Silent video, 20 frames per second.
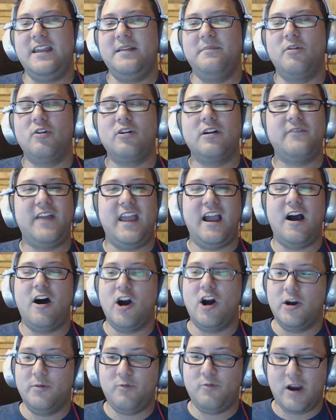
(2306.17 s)
more of a
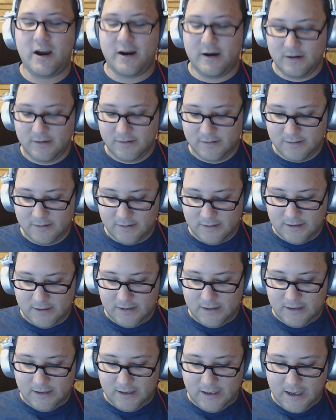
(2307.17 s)
hardware.
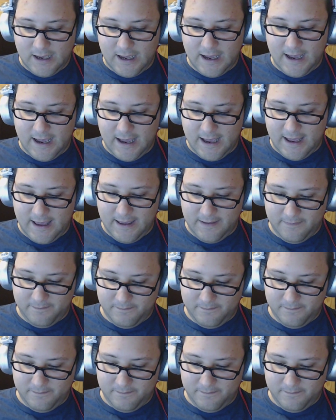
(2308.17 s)
Oh,